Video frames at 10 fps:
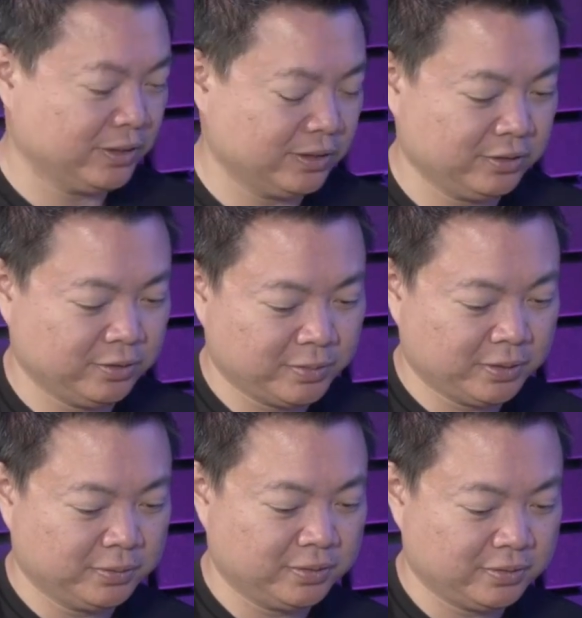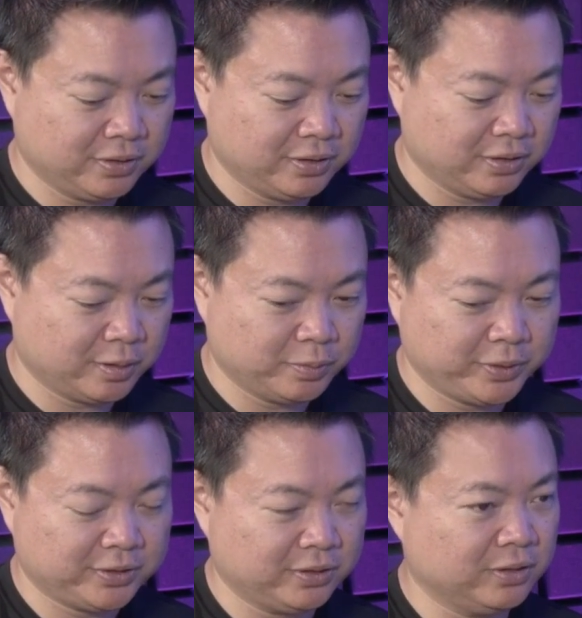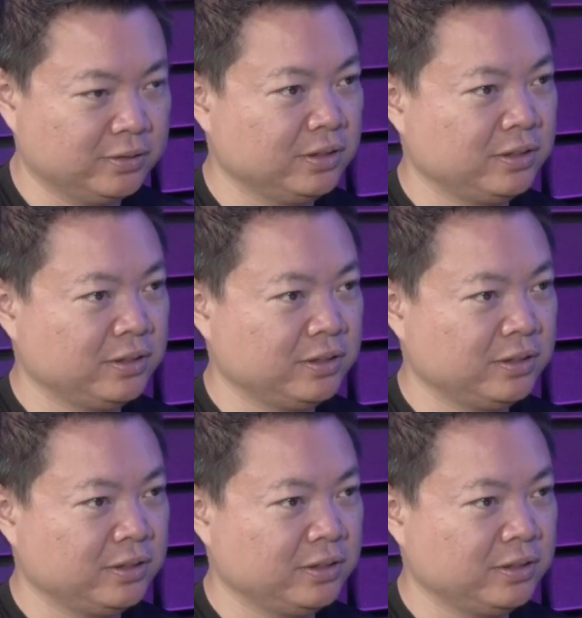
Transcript: uh, you met with uh, a couple weeks ago.